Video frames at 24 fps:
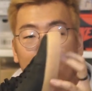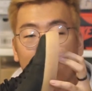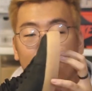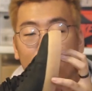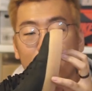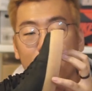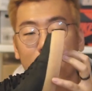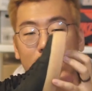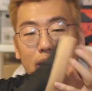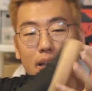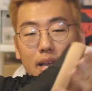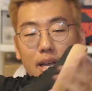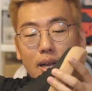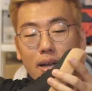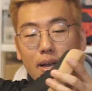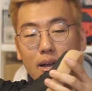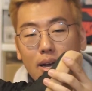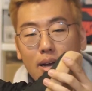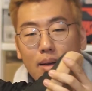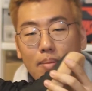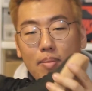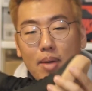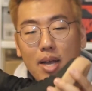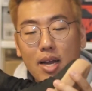everything
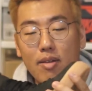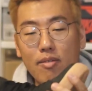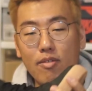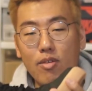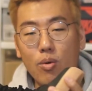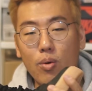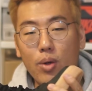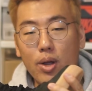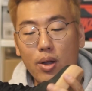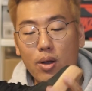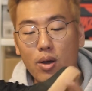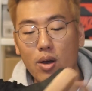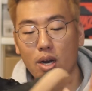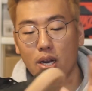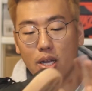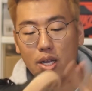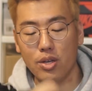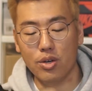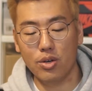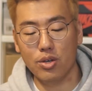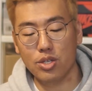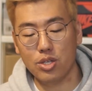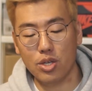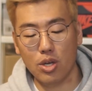kind of going on
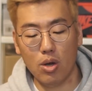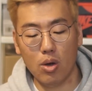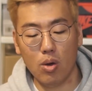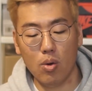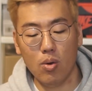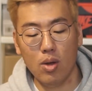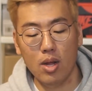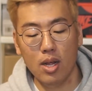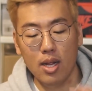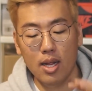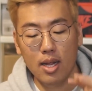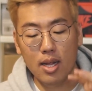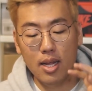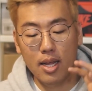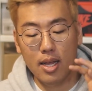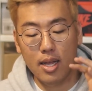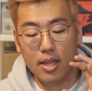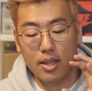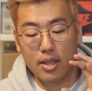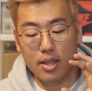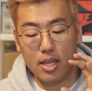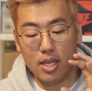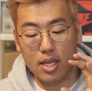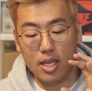in your toe.
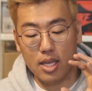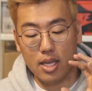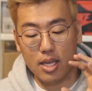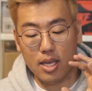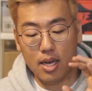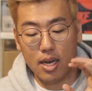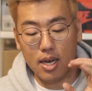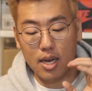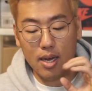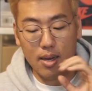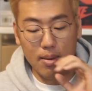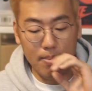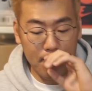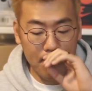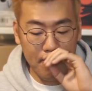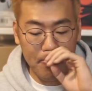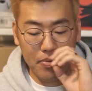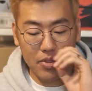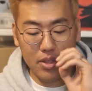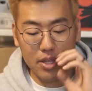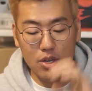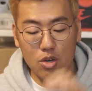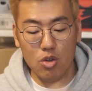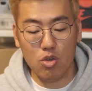The
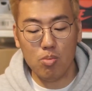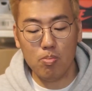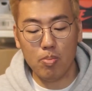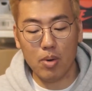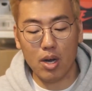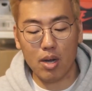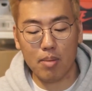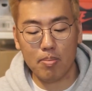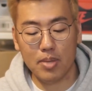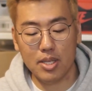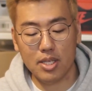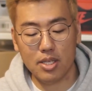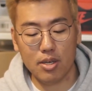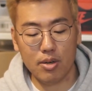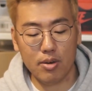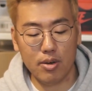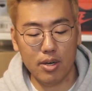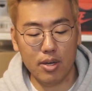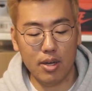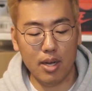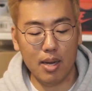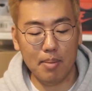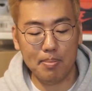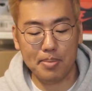nubuck
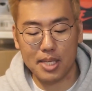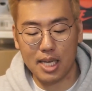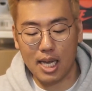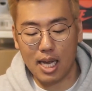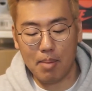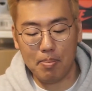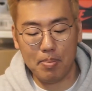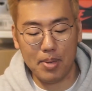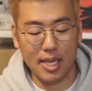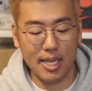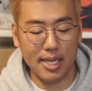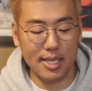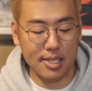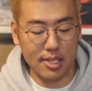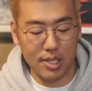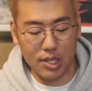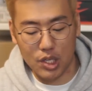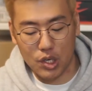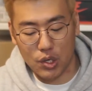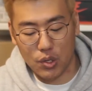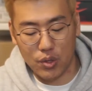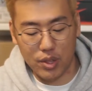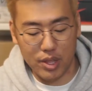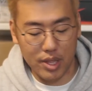material up top is a
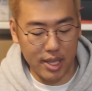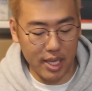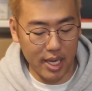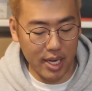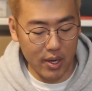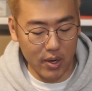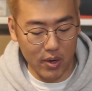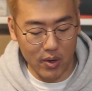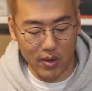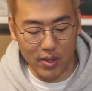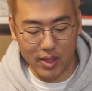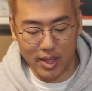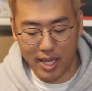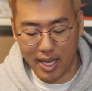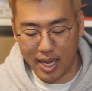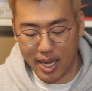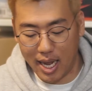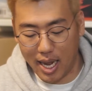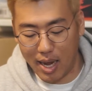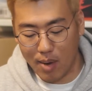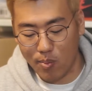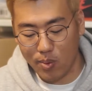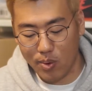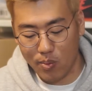little thicker than
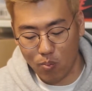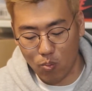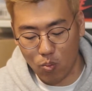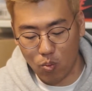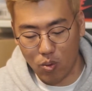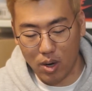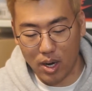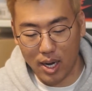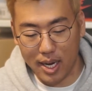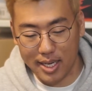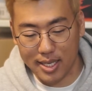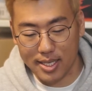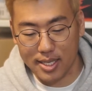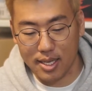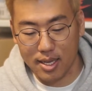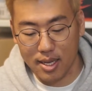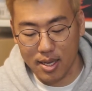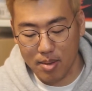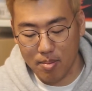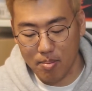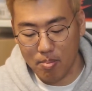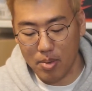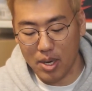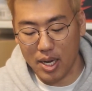I would want,
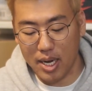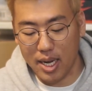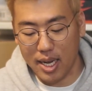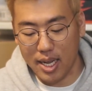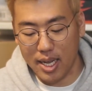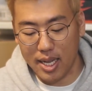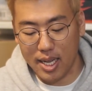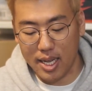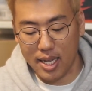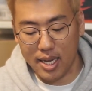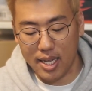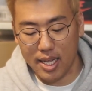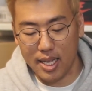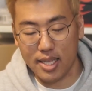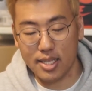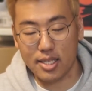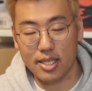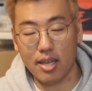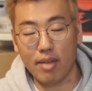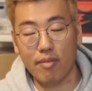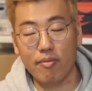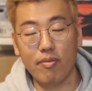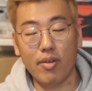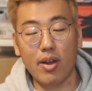but it
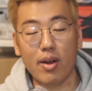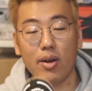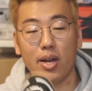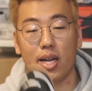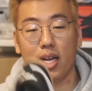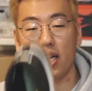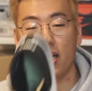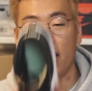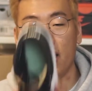is a very